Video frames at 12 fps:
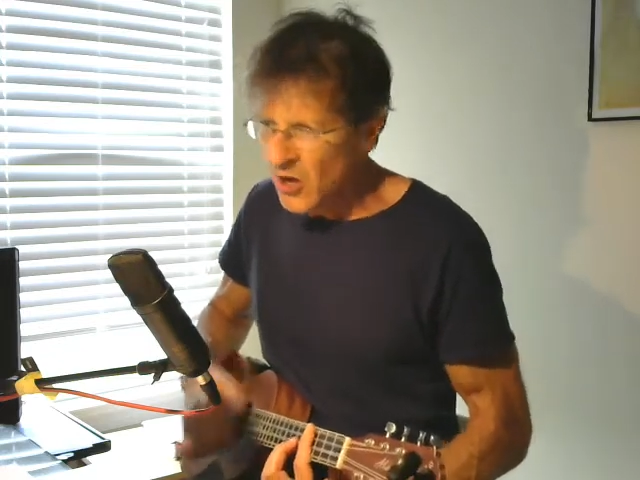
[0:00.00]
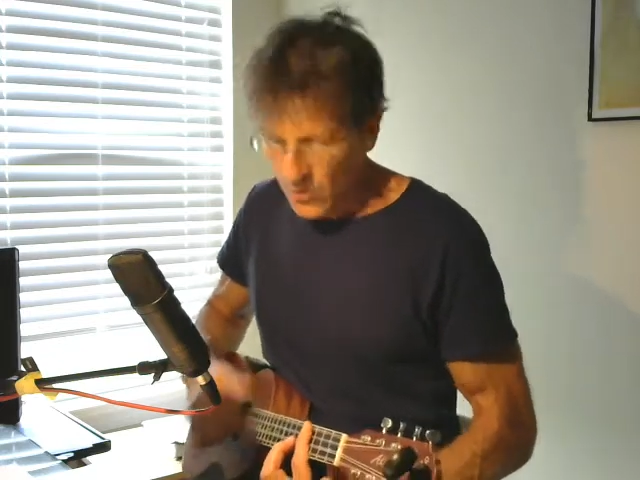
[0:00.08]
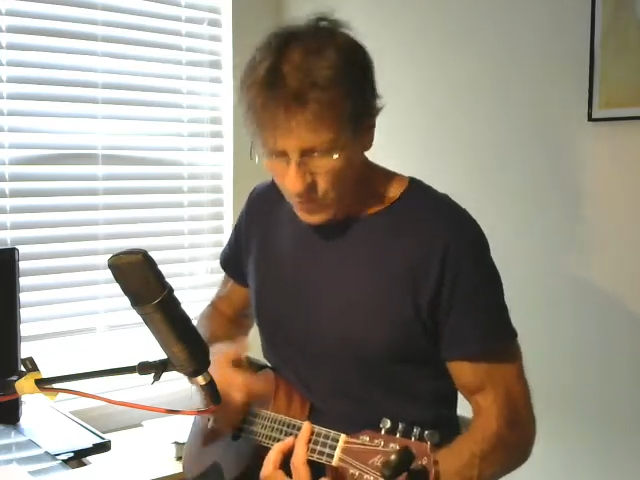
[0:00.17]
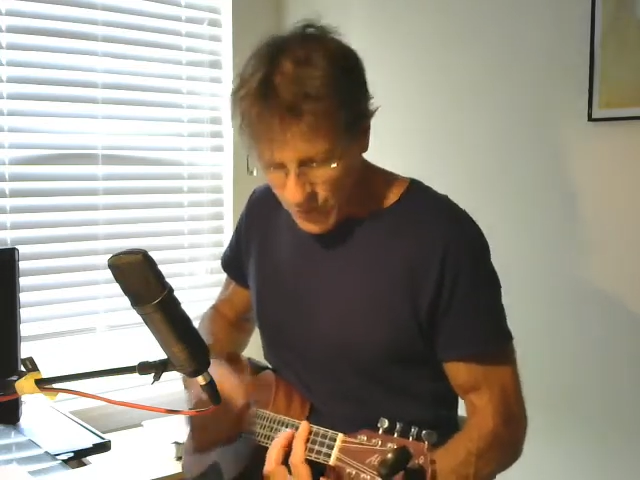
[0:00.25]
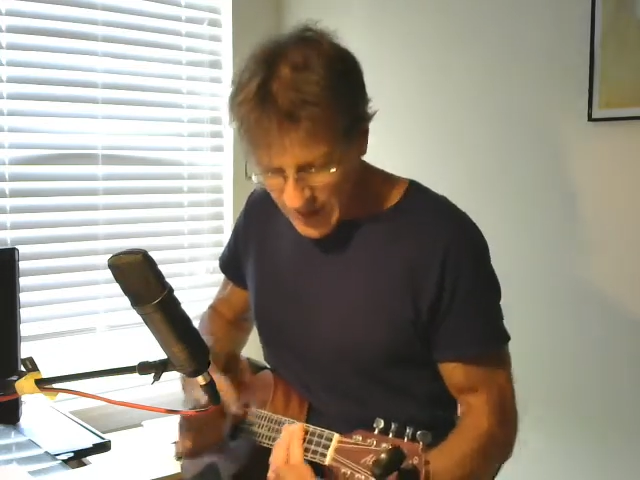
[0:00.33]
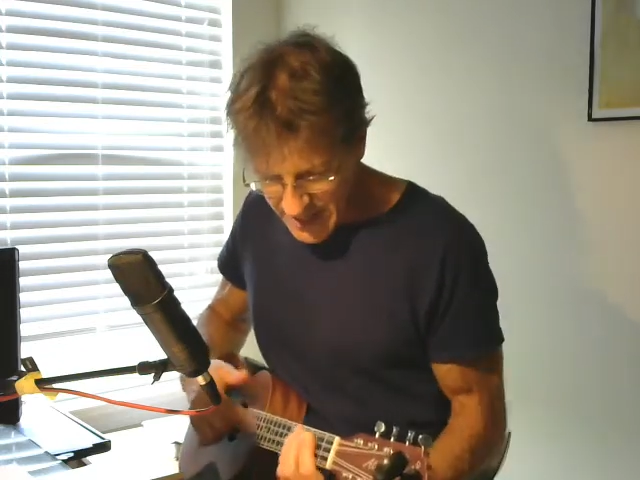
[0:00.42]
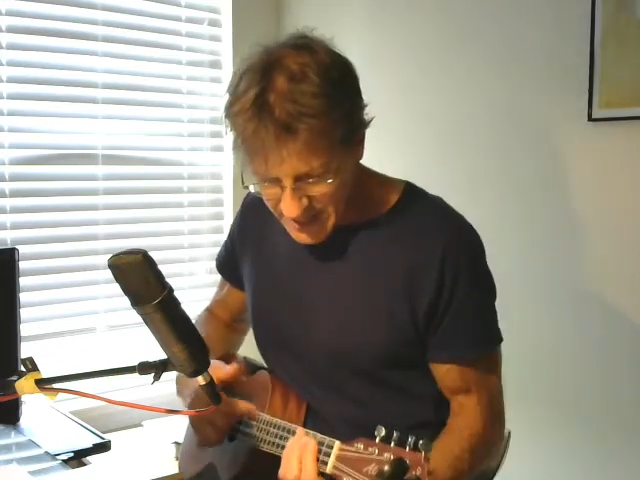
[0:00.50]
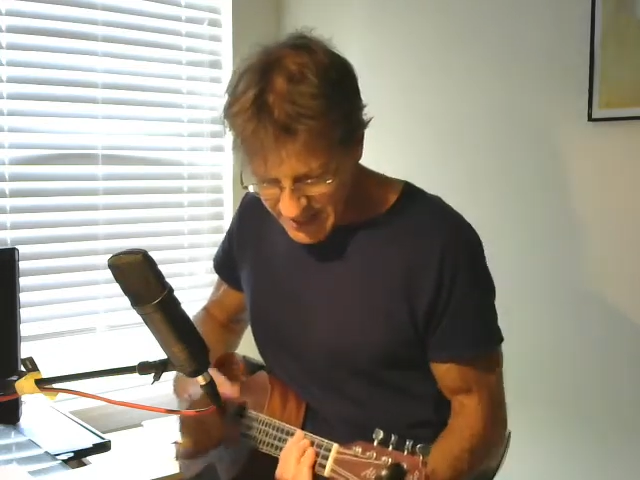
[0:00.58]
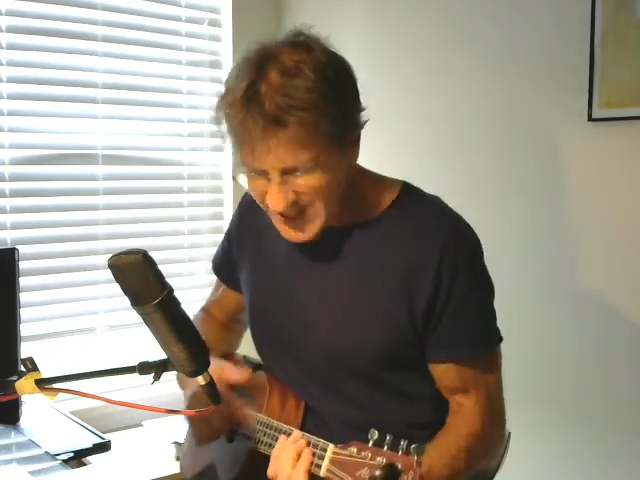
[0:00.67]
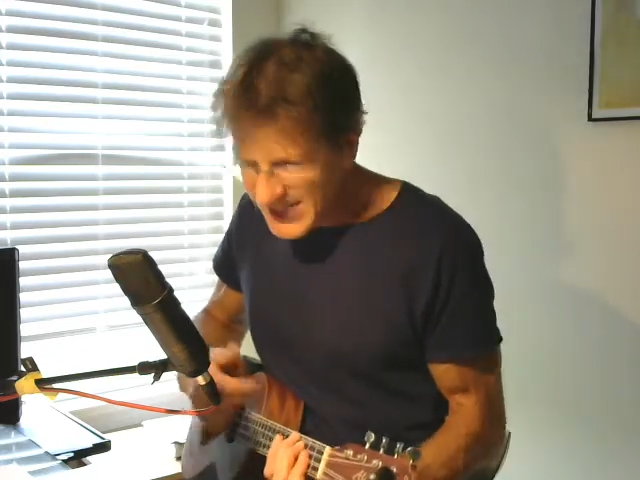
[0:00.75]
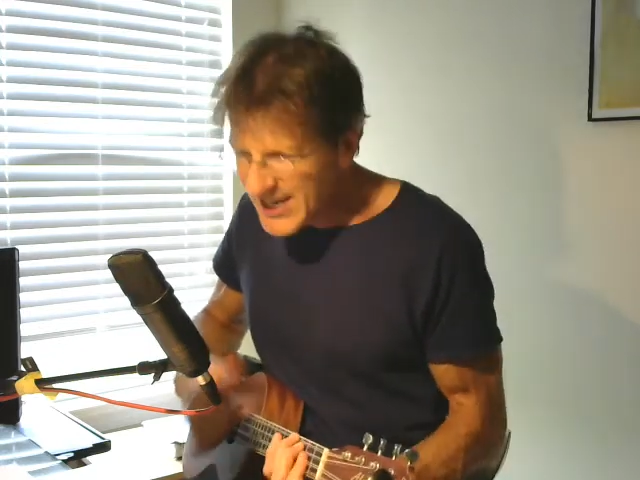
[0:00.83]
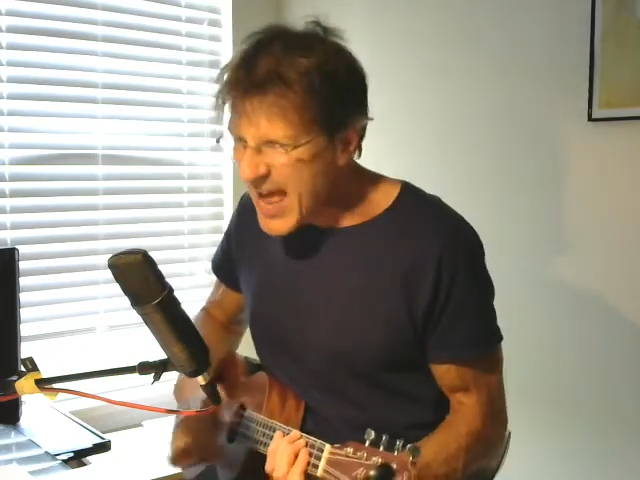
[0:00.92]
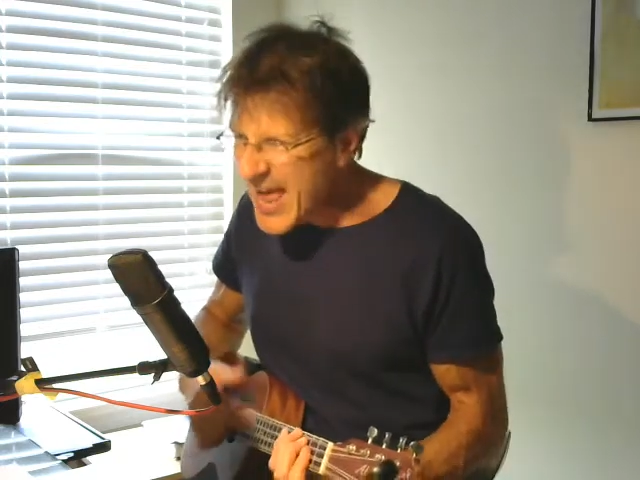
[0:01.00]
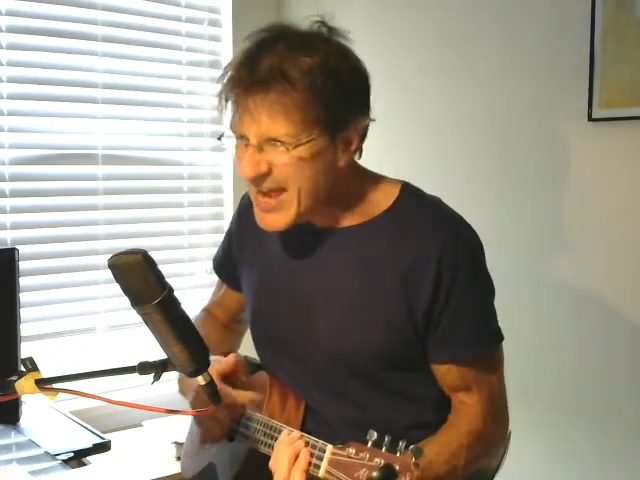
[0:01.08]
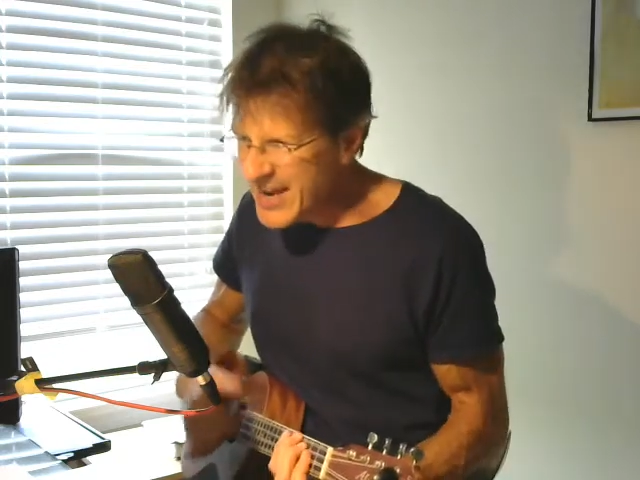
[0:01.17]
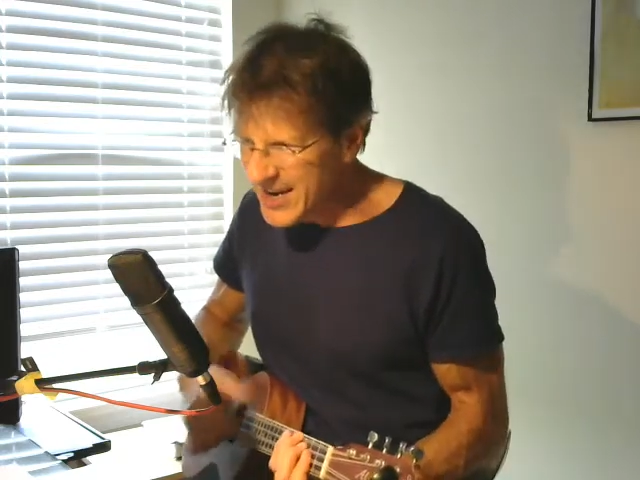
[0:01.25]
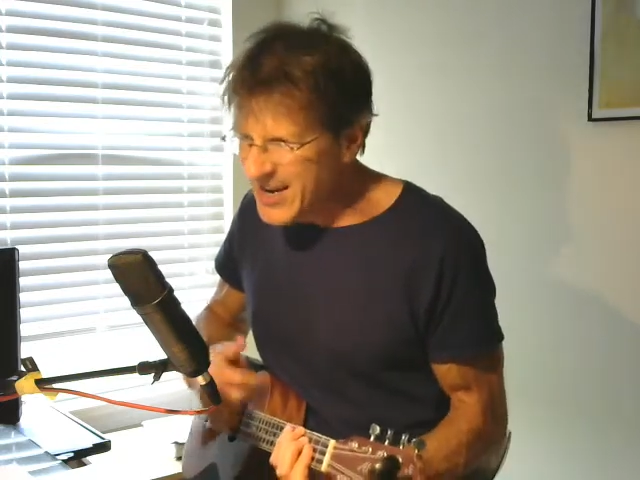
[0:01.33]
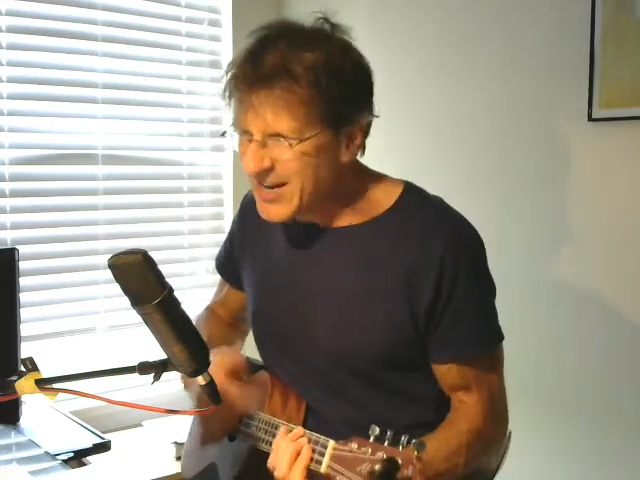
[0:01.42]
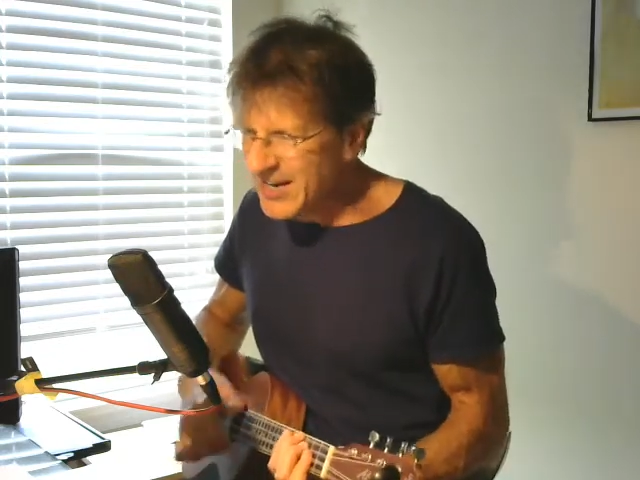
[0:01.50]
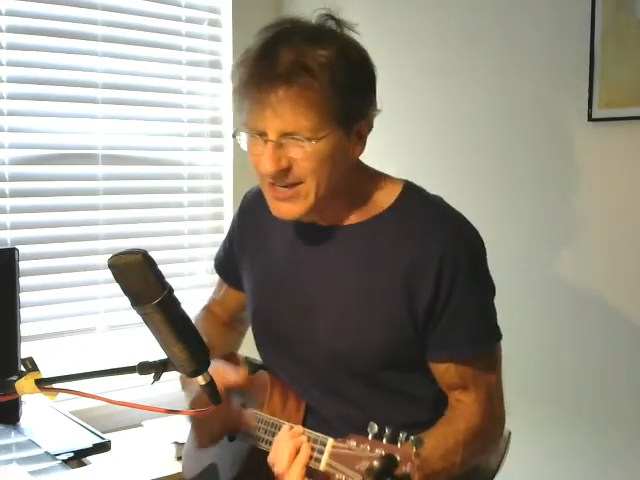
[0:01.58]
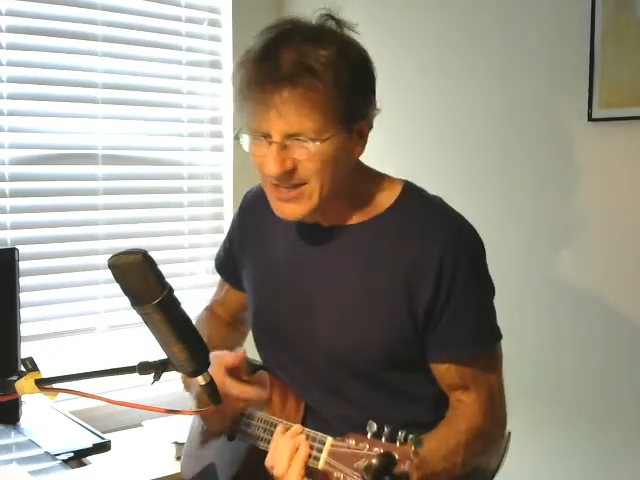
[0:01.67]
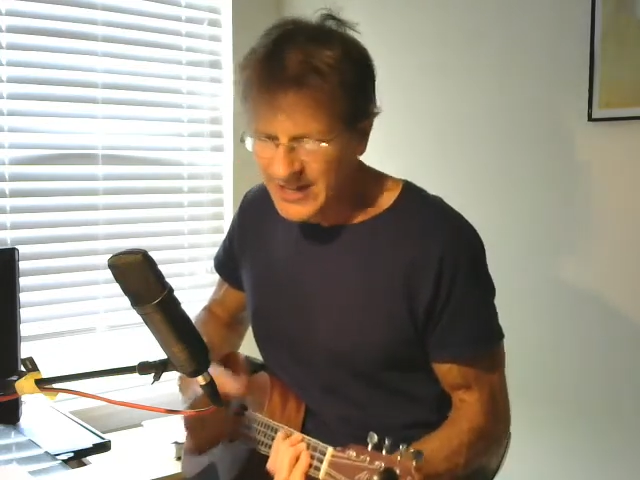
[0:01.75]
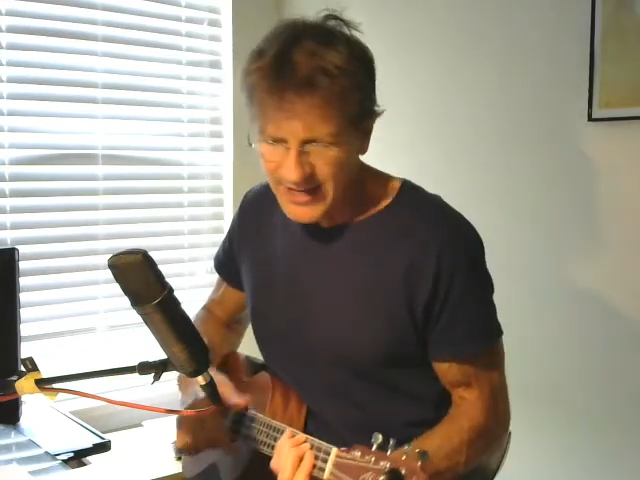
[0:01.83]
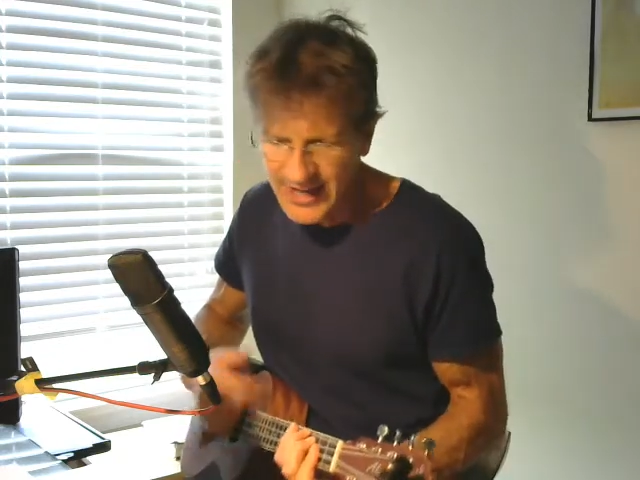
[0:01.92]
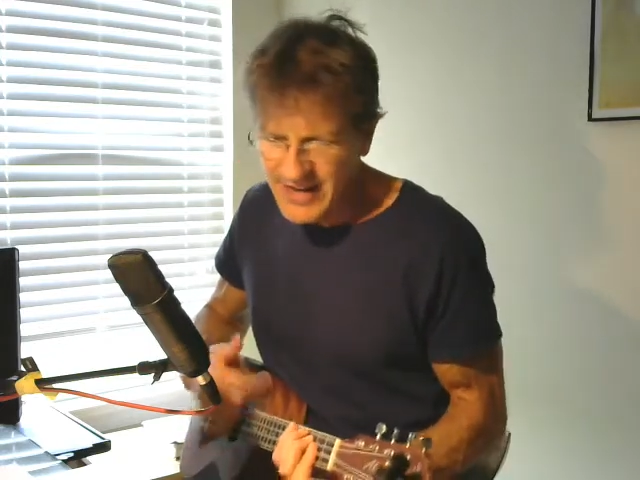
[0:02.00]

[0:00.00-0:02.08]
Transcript: when it's late in the